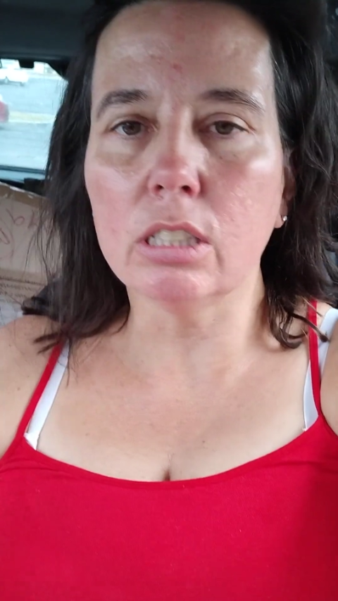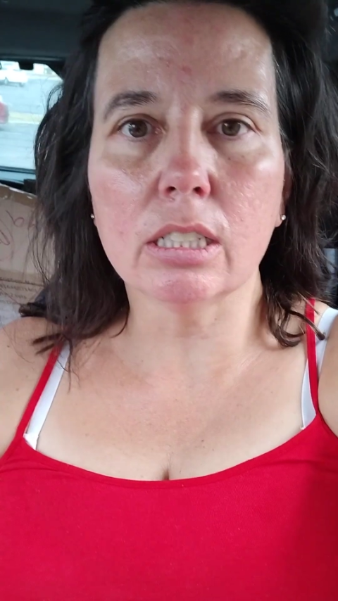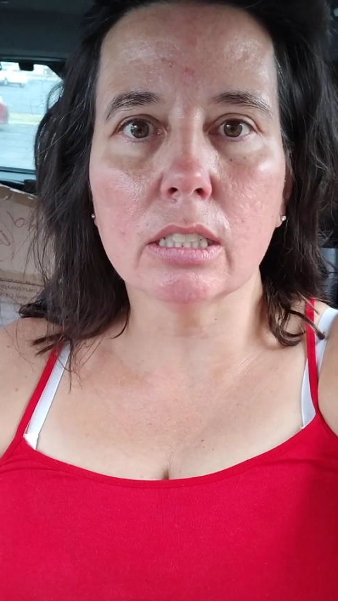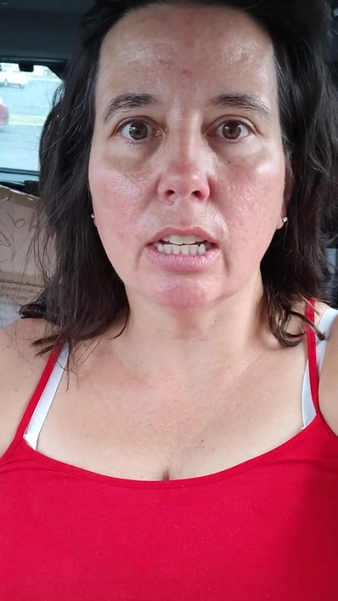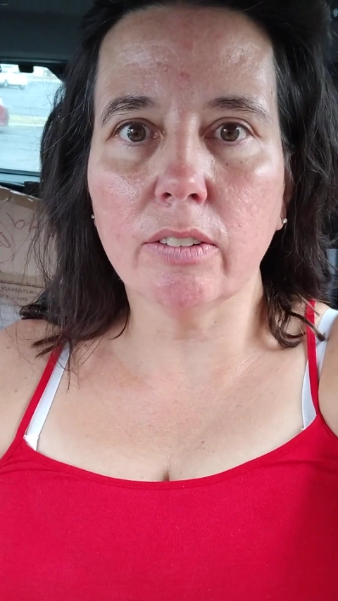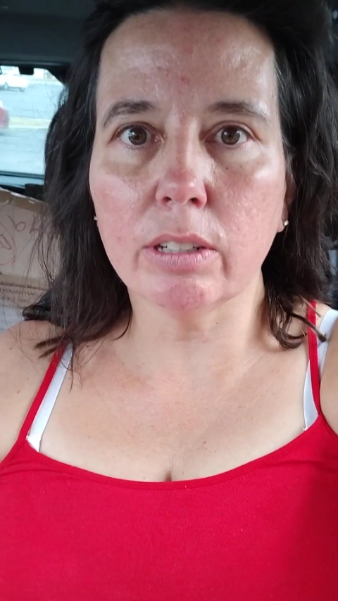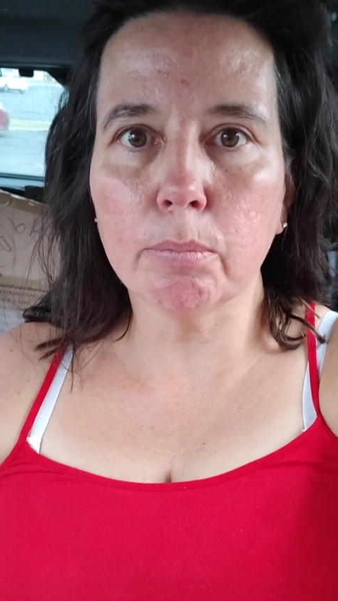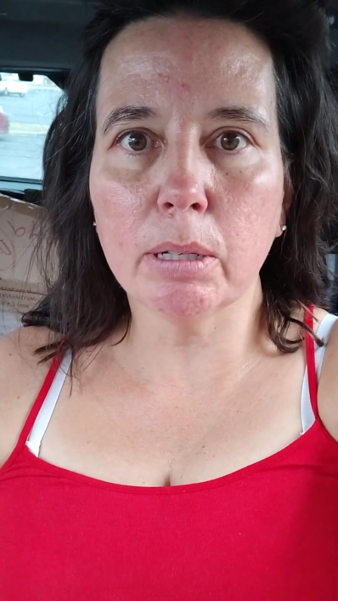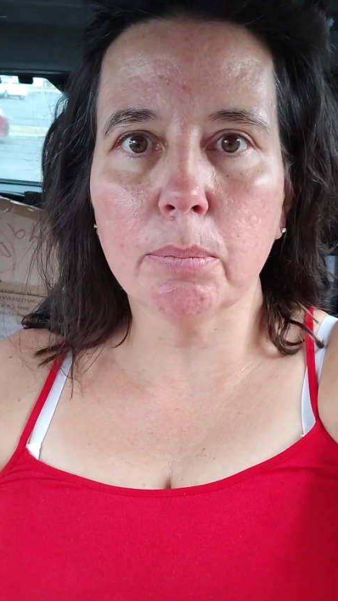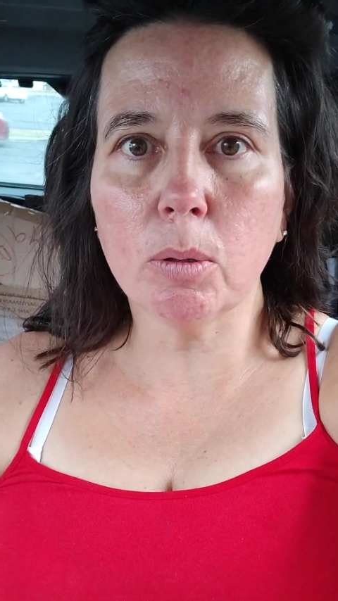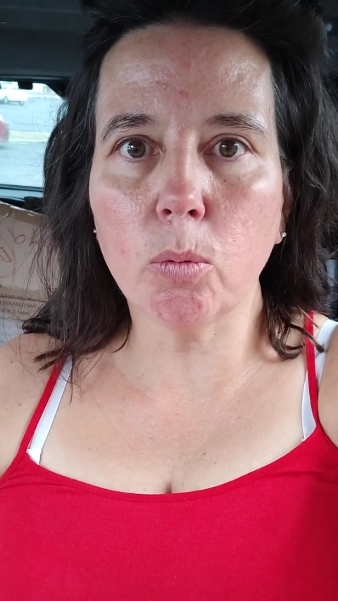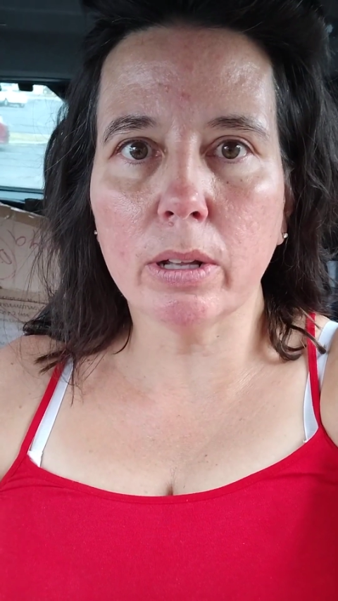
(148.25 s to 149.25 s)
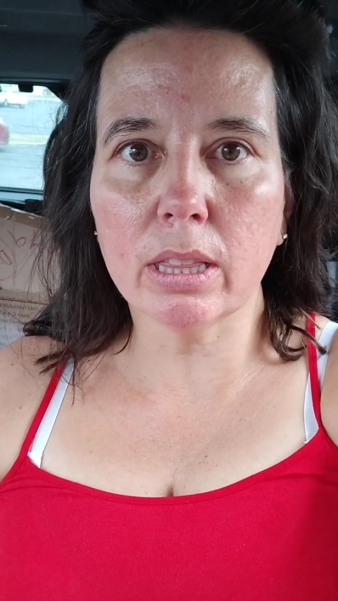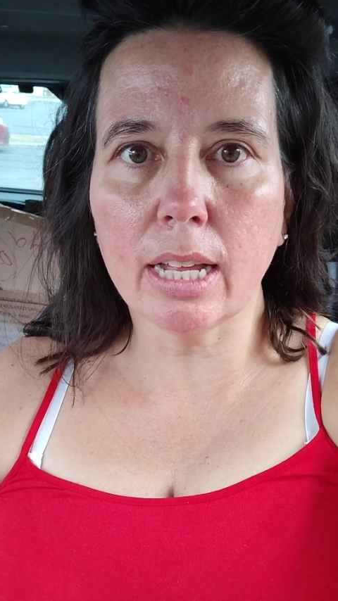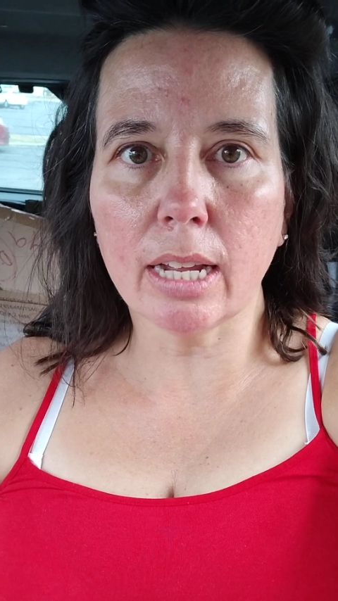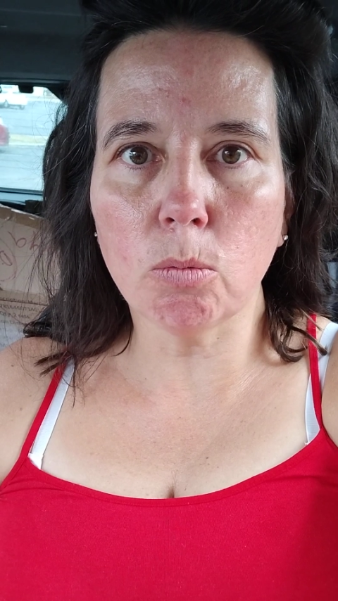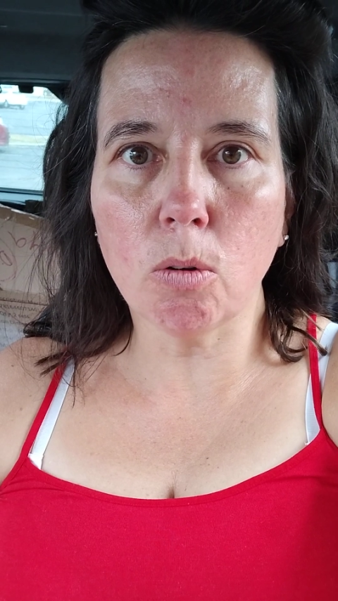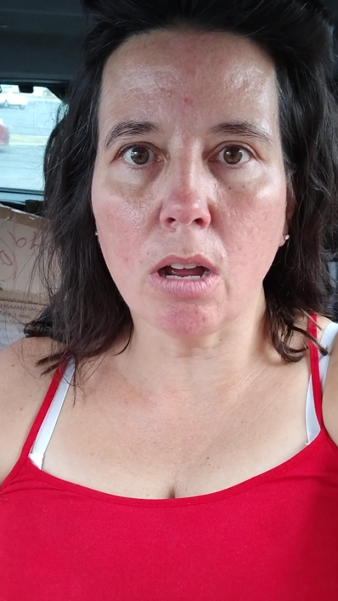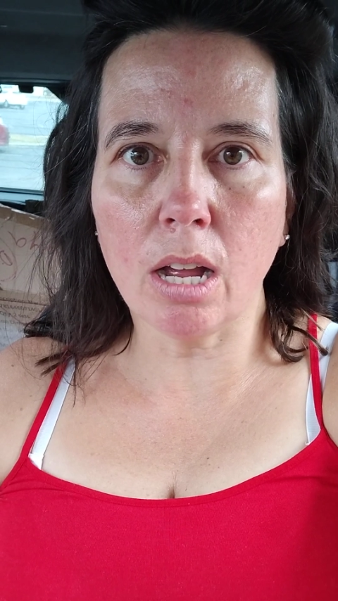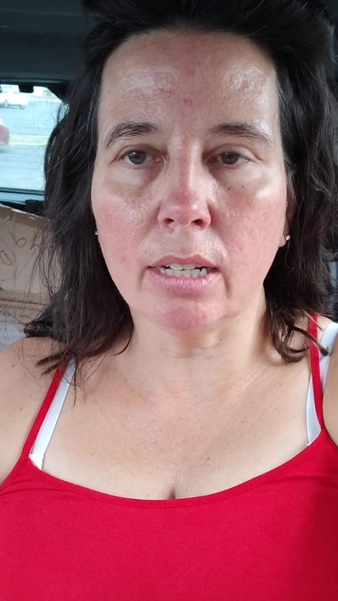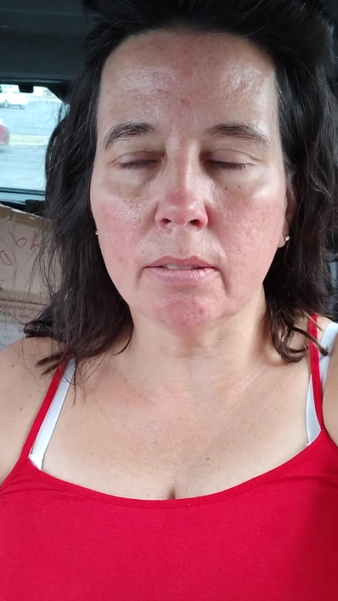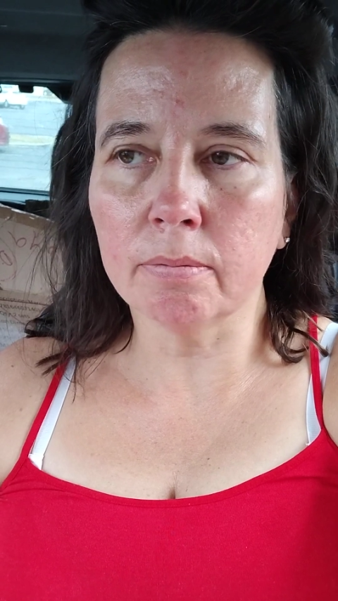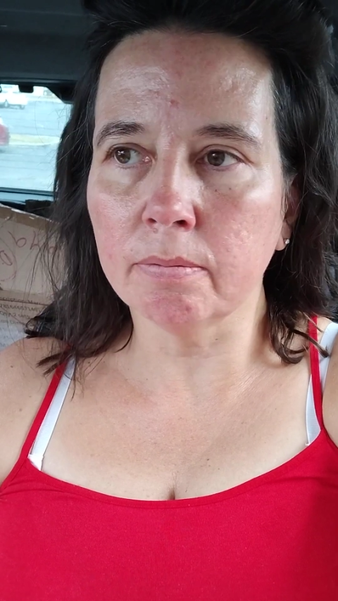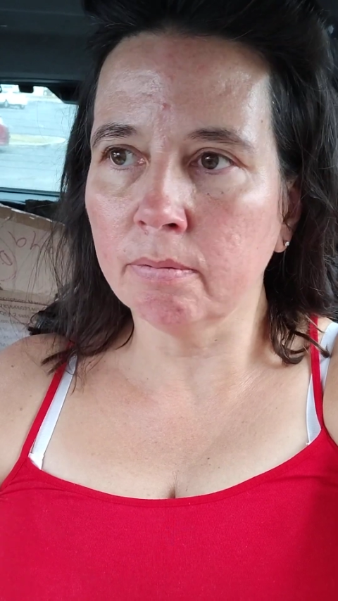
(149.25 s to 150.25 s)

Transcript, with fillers: just giving people what they want,